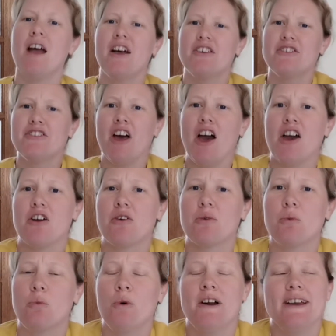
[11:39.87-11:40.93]
So,
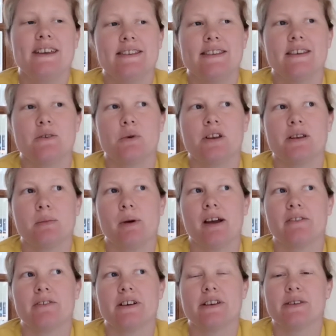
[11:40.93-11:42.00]
what is this Wonder
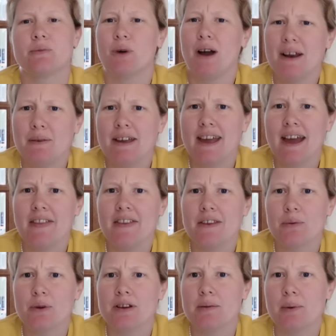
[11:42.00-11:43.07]
Breakfast? Where do we get
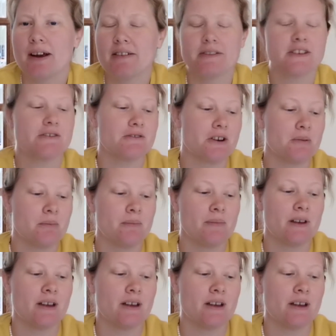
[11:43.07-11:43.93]
this Wonder Breakfast from?